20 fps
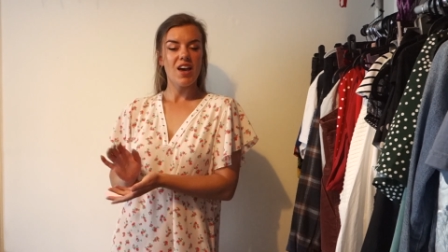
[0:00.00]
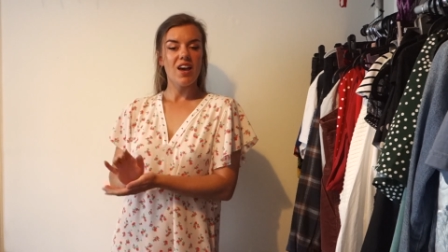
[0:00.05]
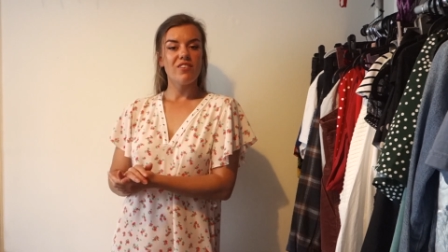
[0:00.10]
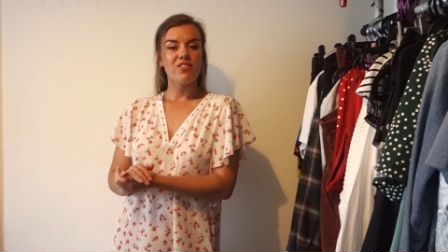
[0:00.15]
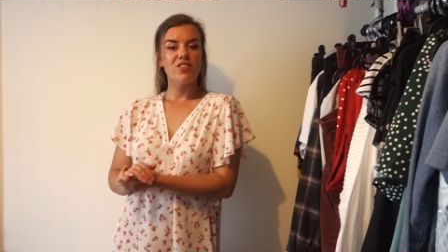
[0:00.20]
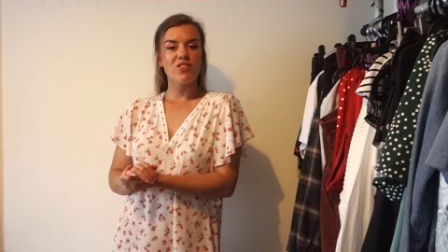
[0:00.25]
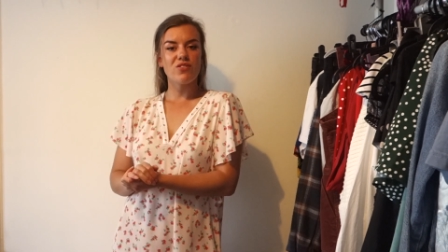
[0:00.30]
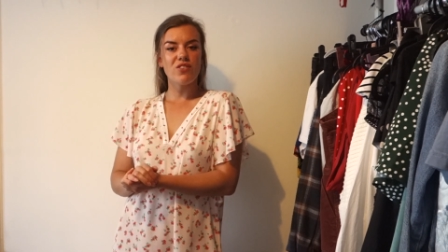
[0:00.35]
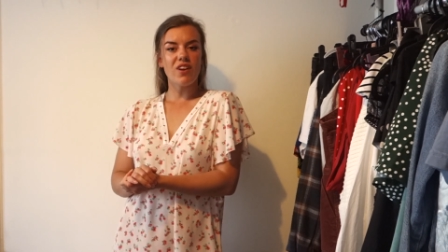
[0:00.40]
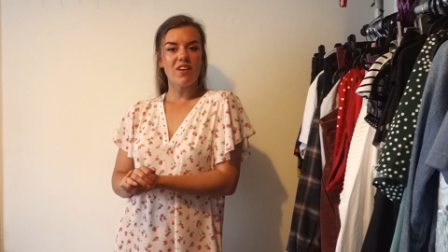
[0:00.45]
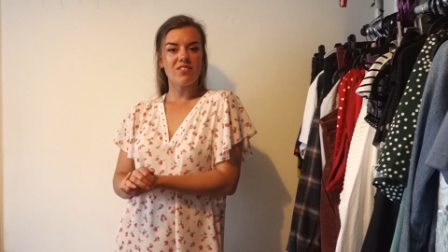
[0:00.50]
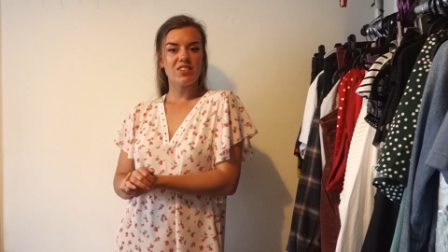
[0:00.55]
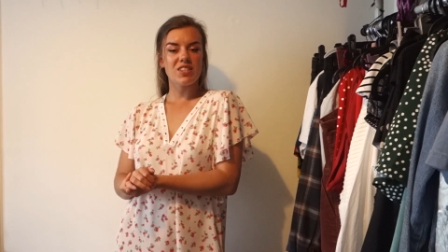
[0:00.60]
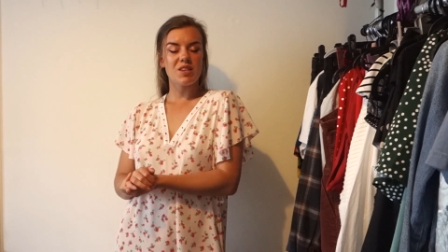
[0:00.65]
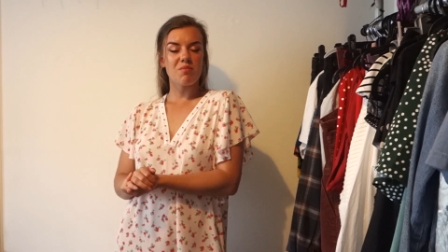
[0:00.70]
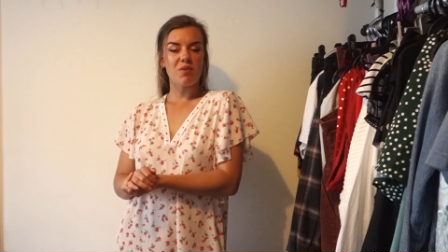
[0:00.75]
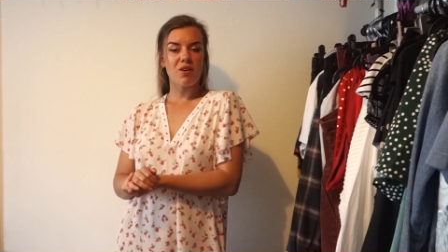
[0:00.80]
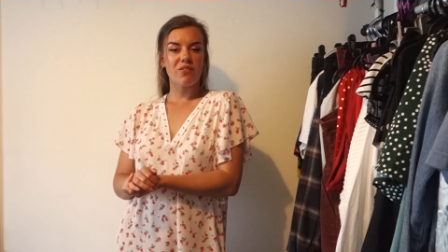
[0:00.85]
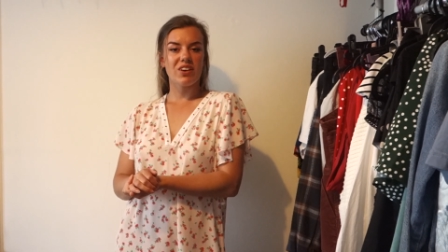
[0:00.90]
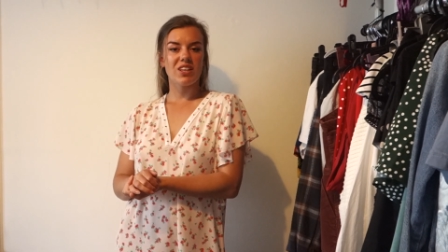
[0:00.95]
If you've never
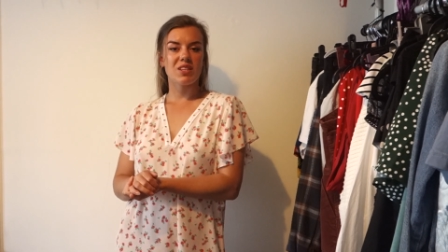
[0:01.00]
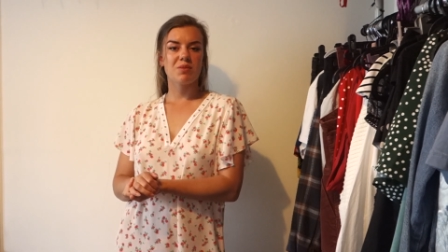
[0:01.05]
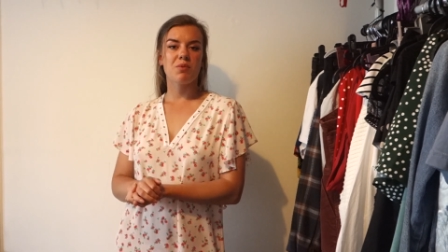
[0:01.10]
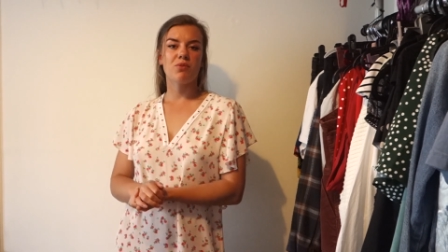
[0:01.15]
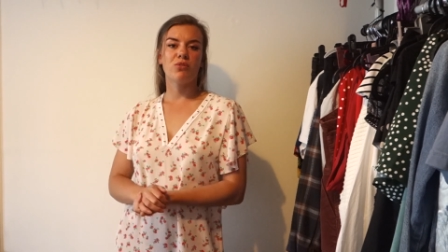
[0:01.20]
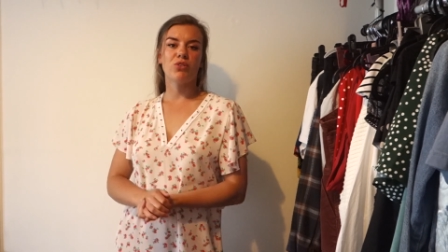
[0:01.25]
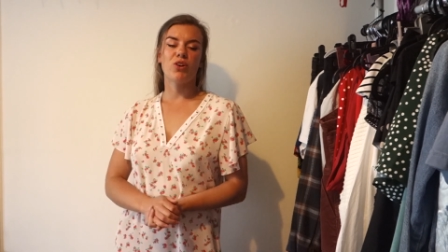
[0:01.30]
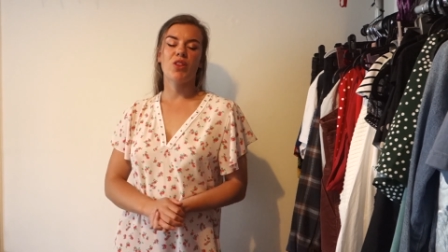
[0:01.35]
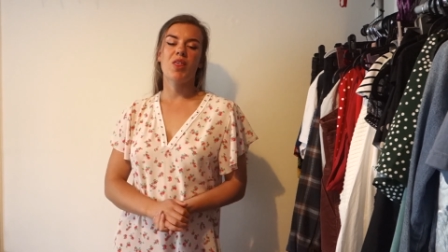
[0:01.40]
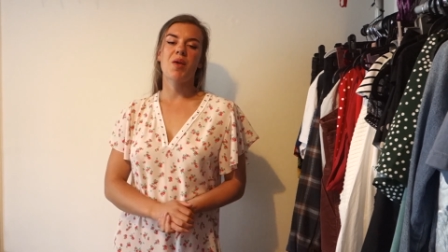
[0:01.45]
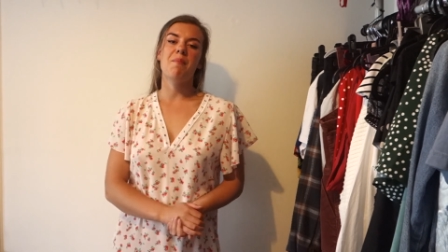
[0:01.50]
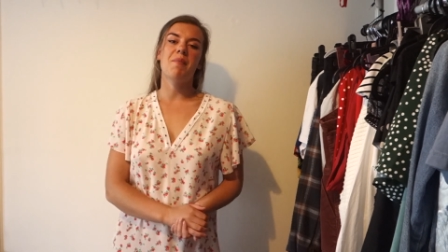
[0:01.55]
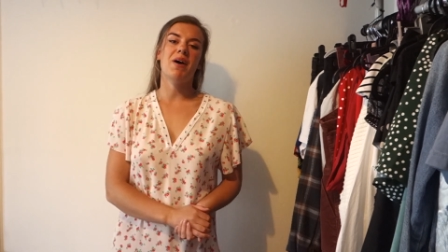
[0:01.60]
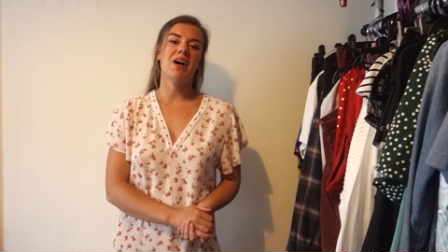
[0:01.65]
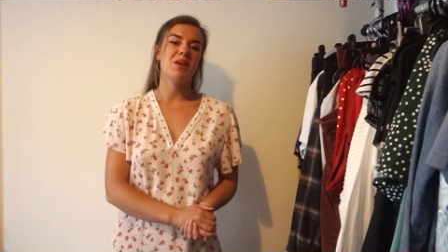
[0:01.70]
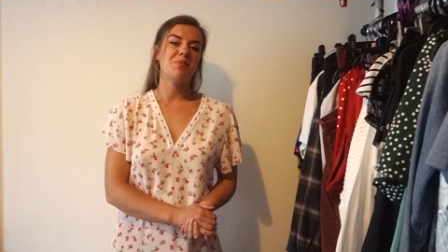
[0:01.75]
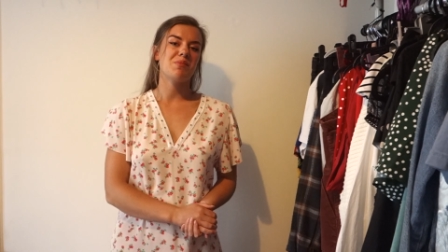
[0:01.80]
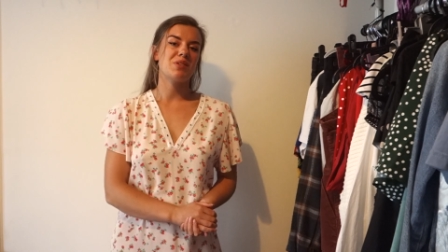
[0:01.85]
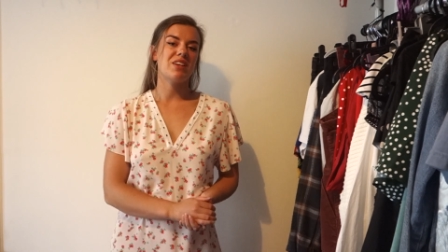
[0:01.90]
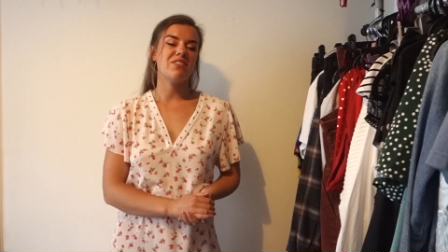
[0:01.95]
seen my face before, then my
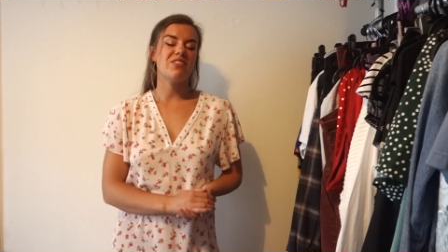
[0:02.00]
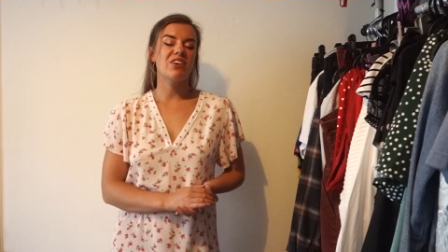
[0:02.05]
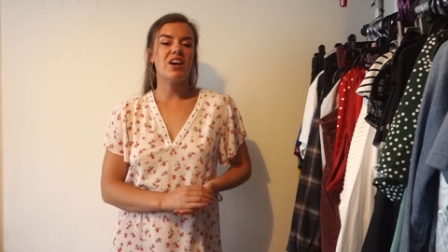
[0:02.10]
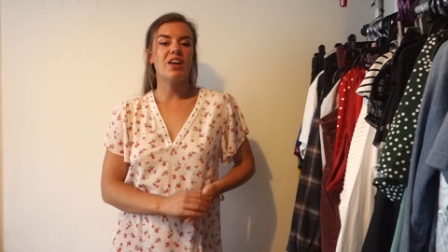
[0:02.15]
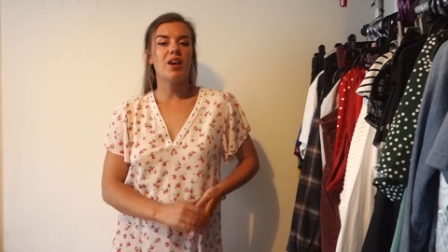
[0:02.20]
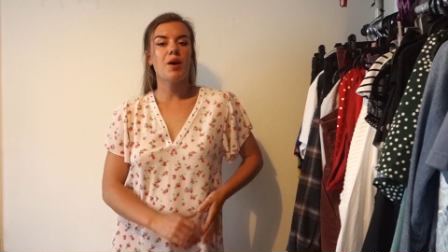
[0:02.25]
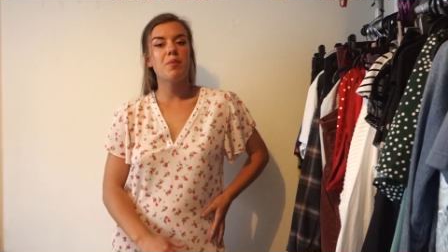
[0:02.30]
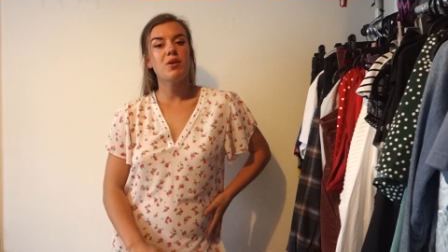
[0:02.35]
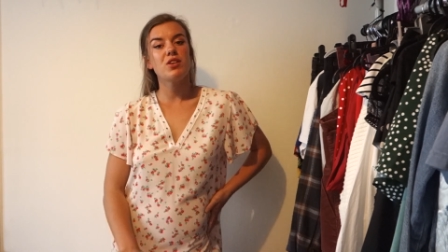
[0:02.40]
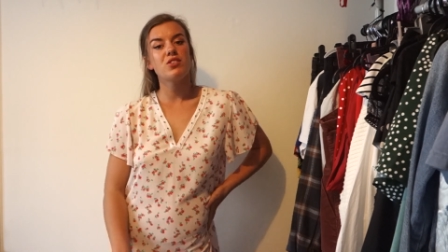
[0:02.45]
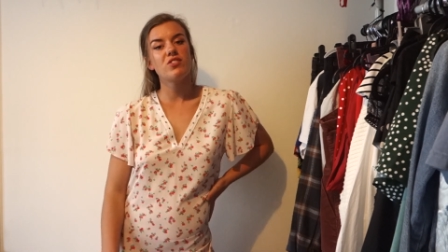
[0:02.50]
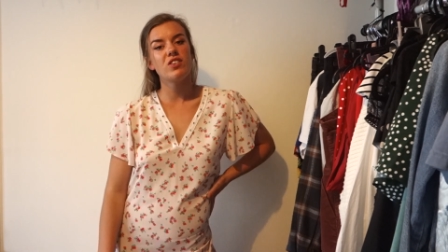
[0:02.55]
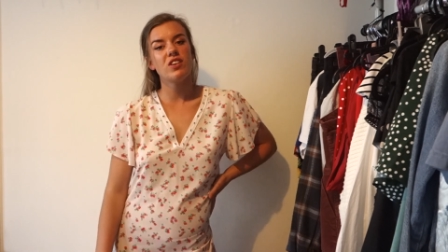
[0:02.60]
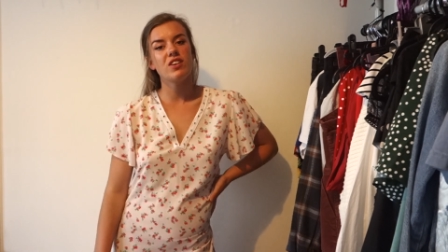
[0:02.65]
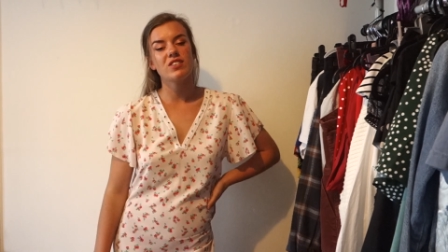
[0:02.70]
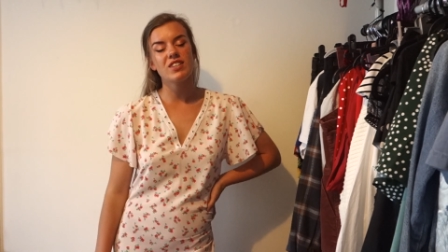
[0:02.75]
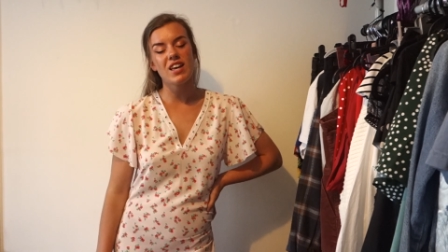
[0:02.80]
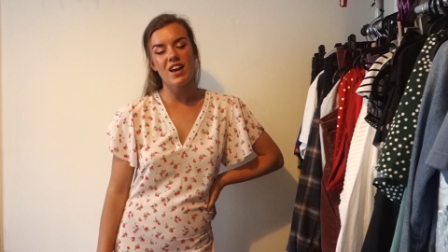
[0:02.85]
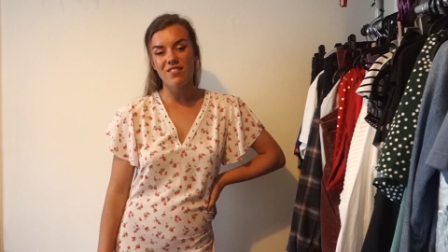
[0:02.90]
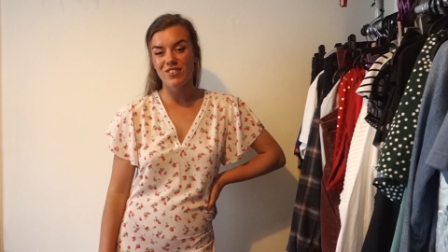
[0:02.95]
name's Olivia and I post
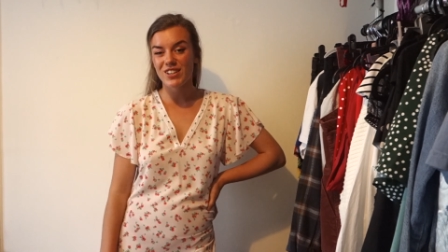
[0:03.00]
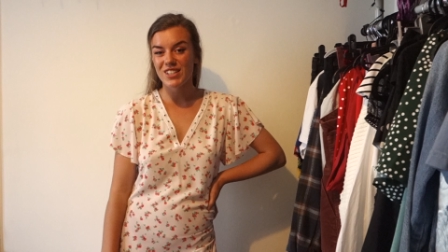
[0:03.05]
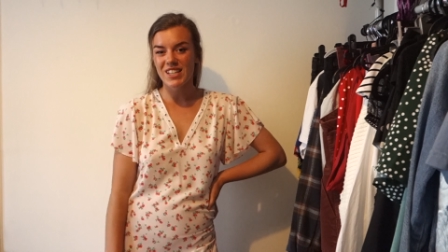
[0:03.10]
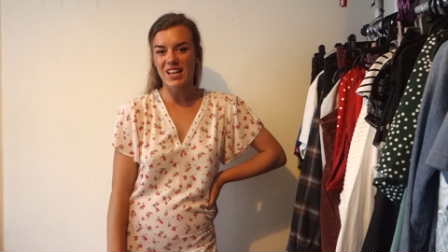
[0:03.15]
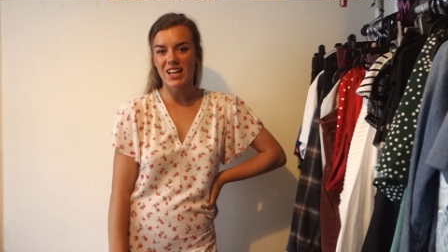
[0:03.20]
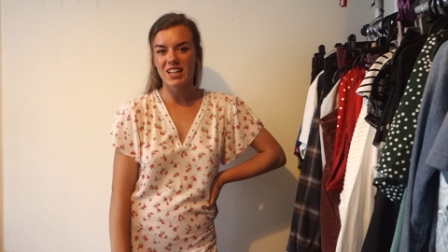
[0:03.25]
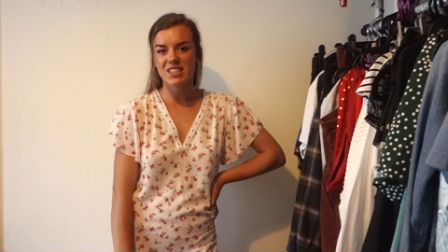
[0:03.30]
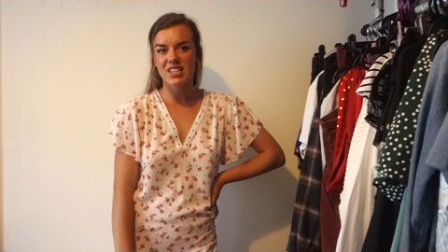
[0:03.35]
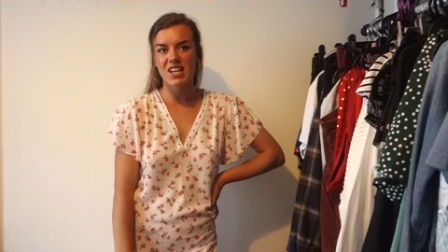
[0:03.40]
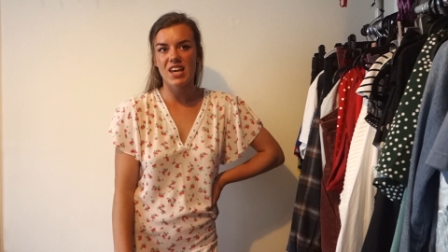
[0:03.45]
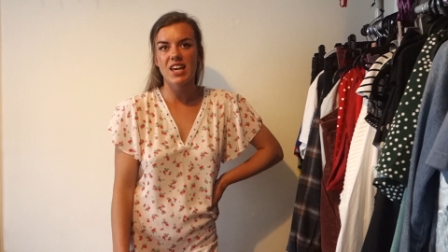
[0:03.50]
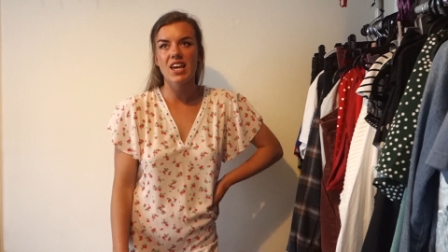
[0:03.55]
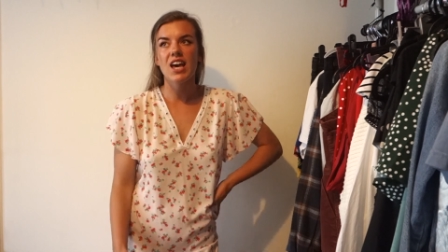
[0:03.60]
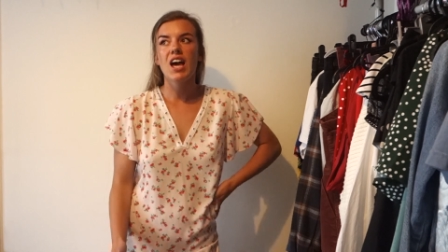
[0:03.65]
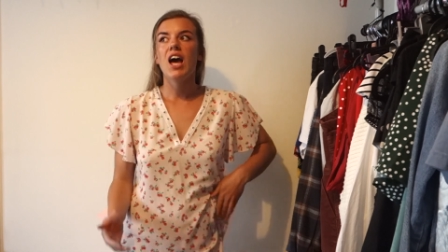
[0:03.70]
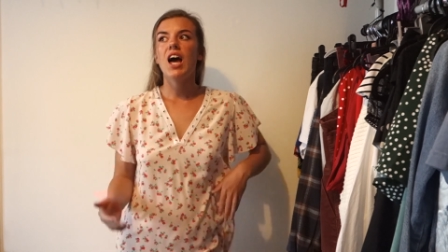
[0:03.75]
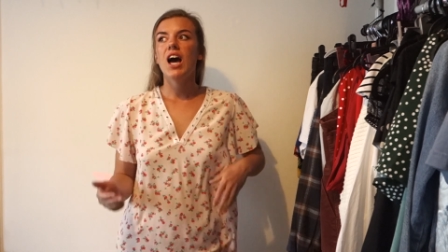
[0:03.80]
videos every Saturday